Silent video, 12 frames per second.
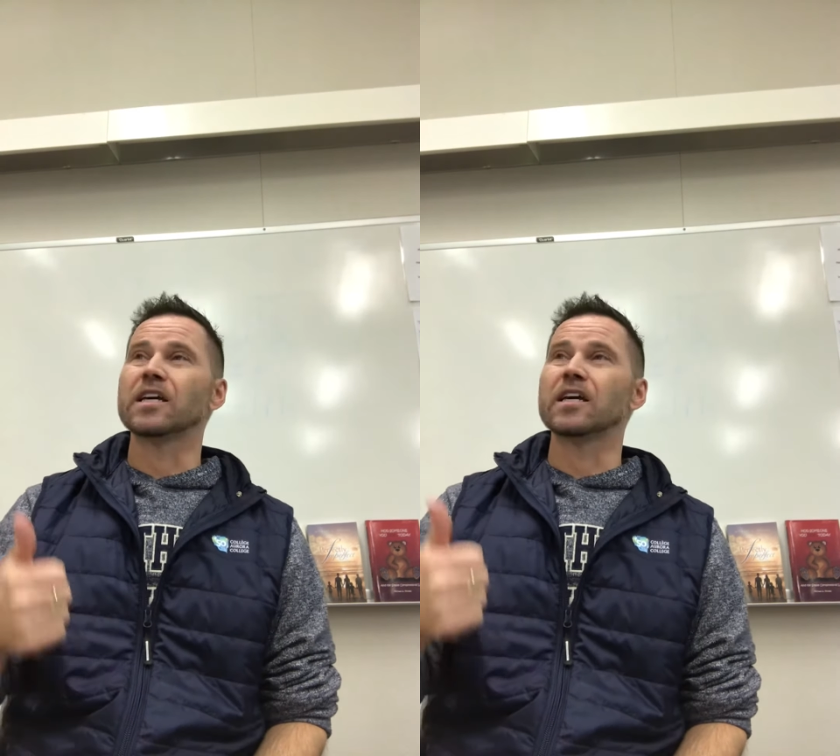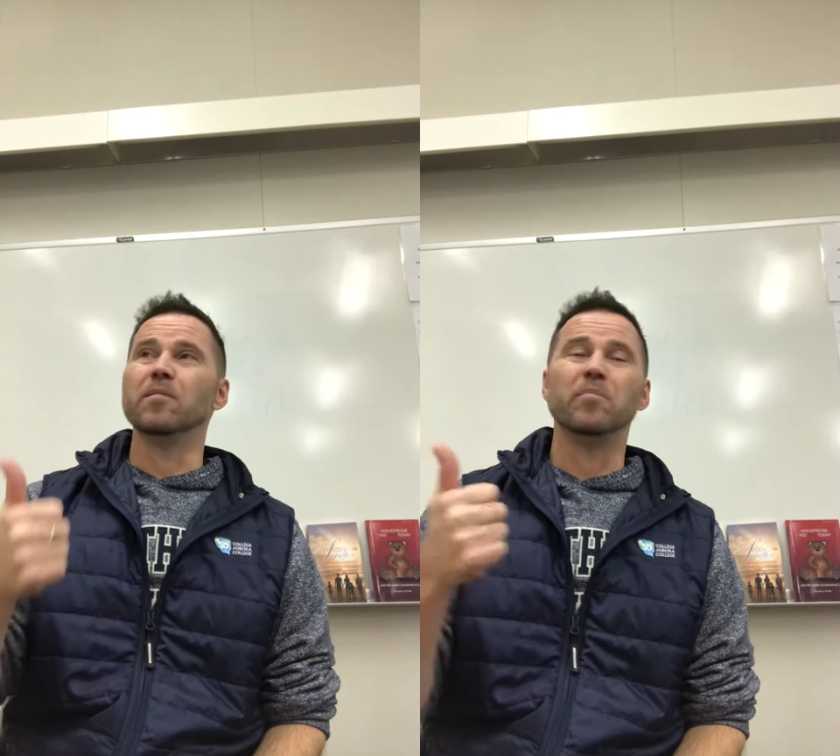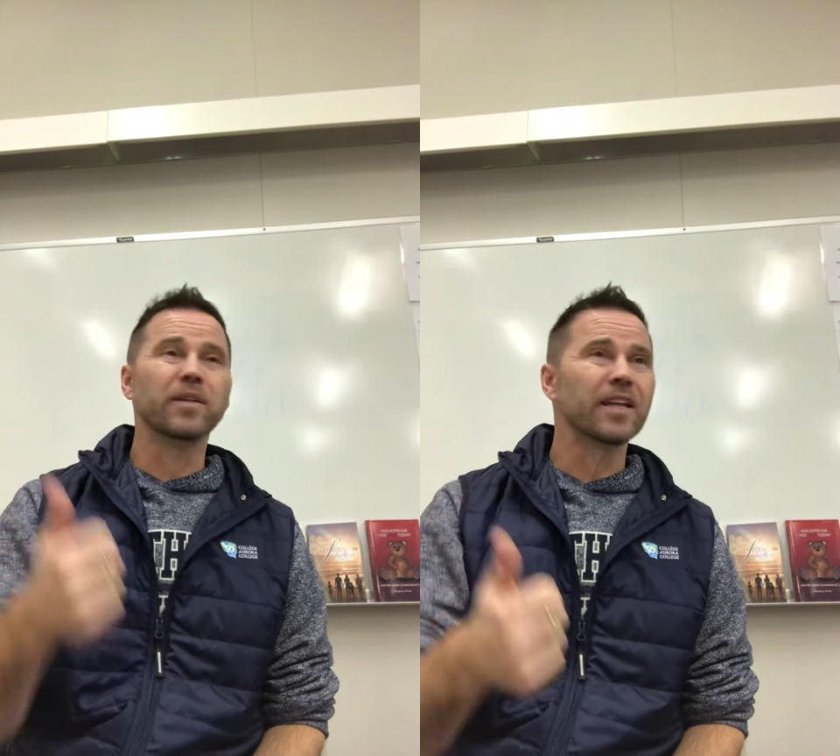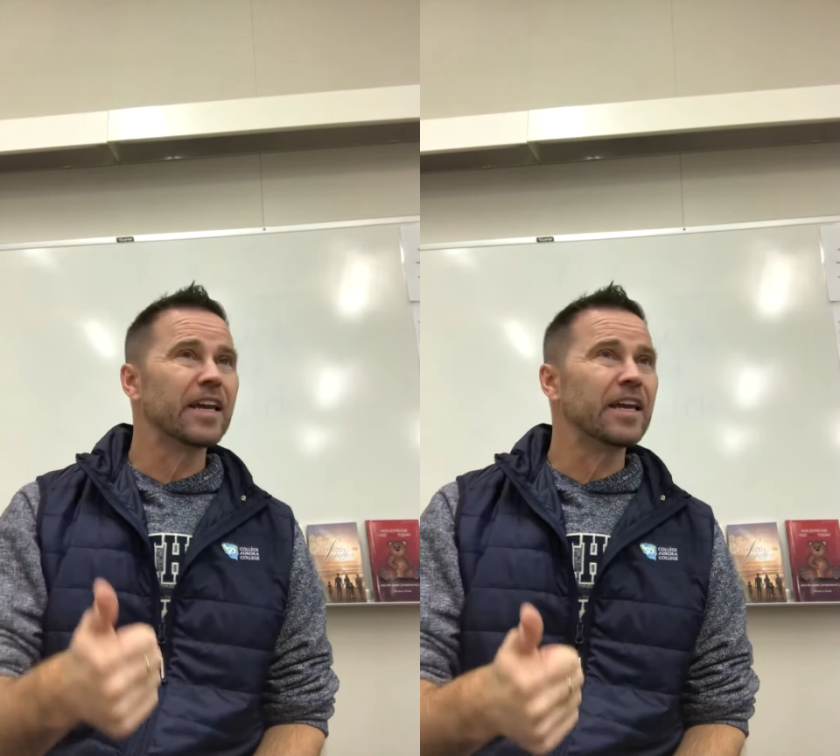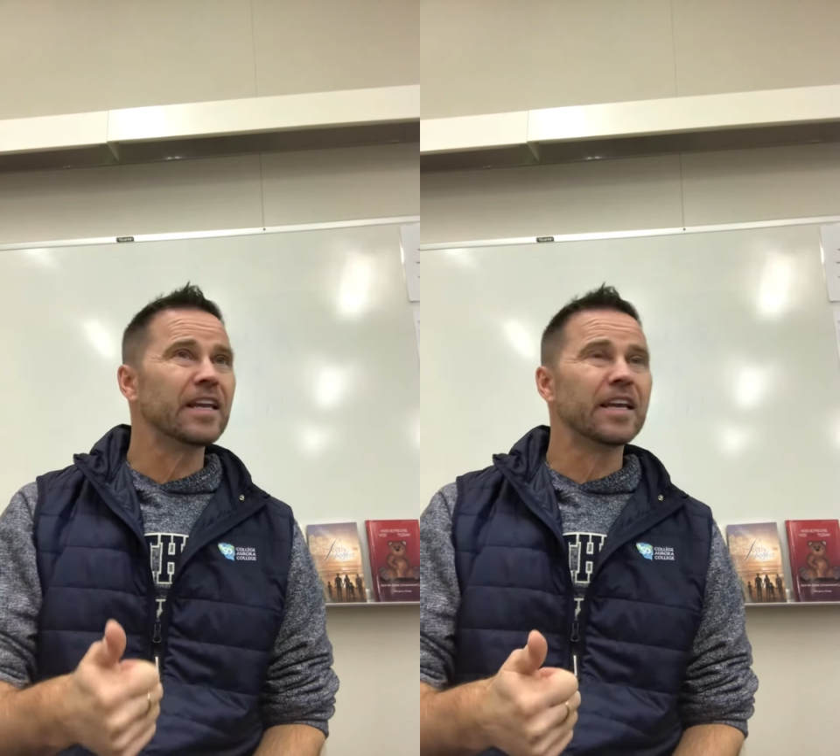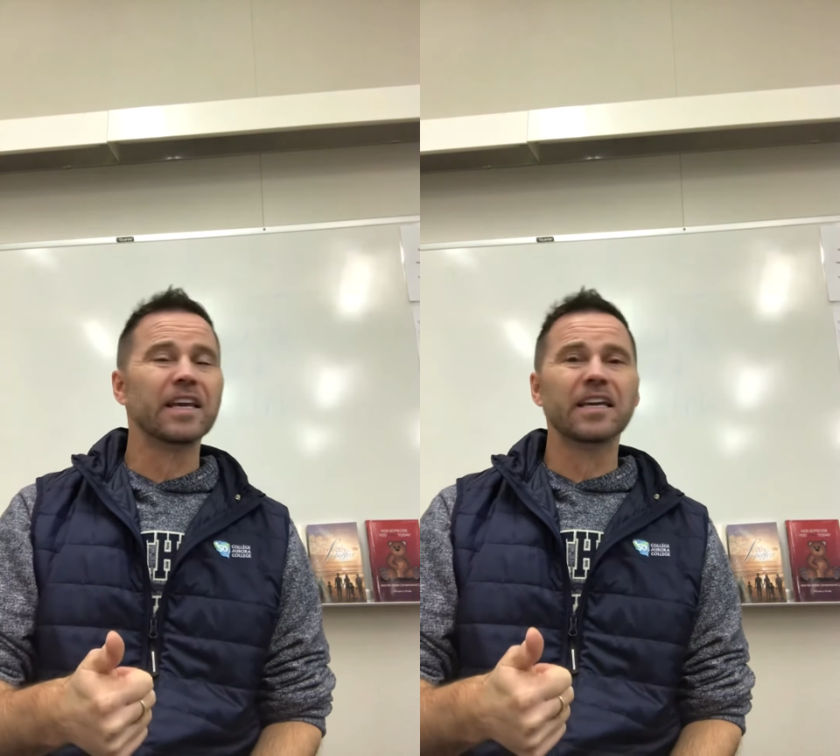
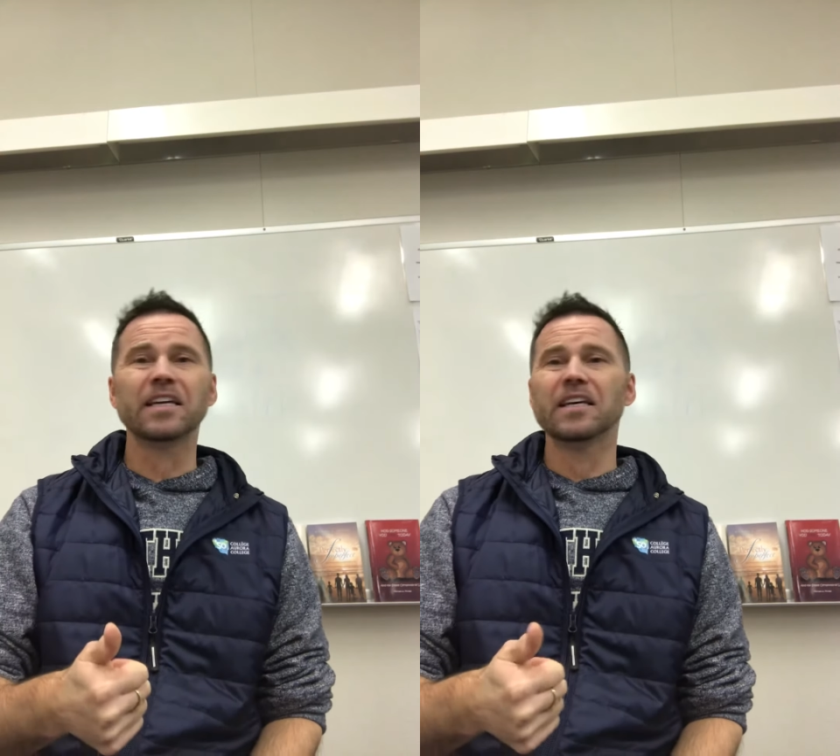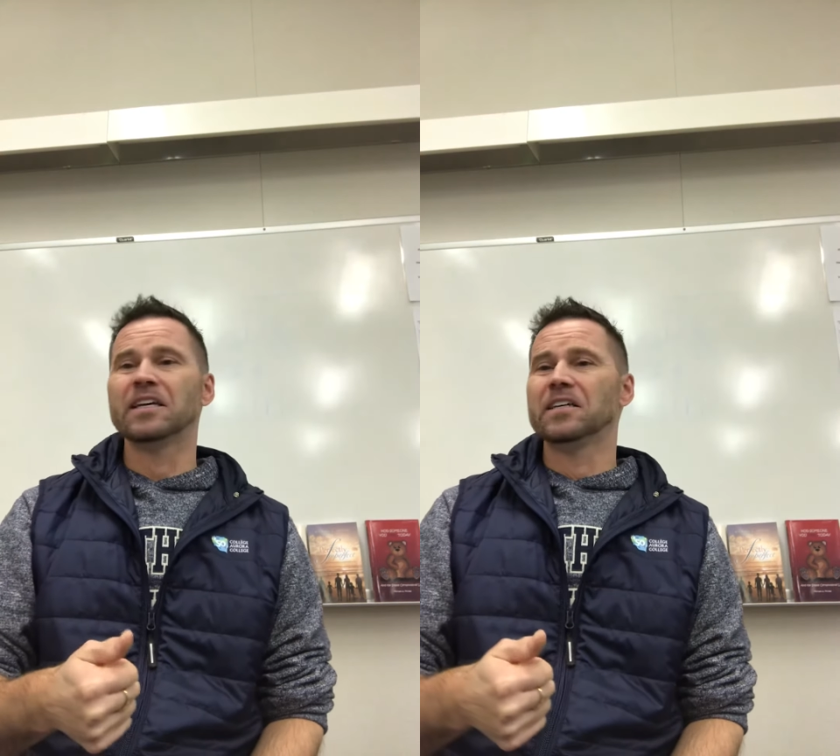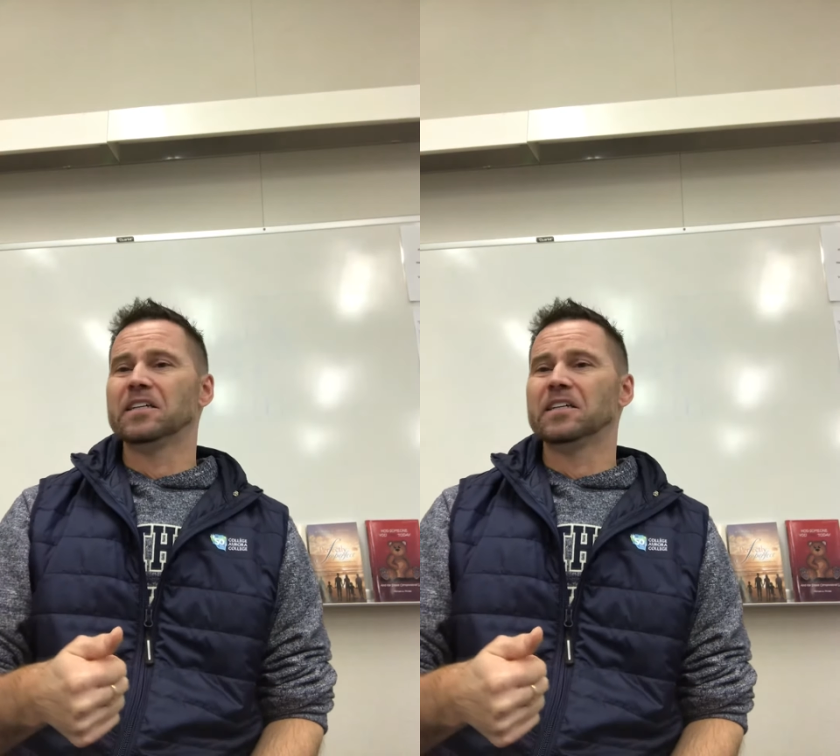complaining,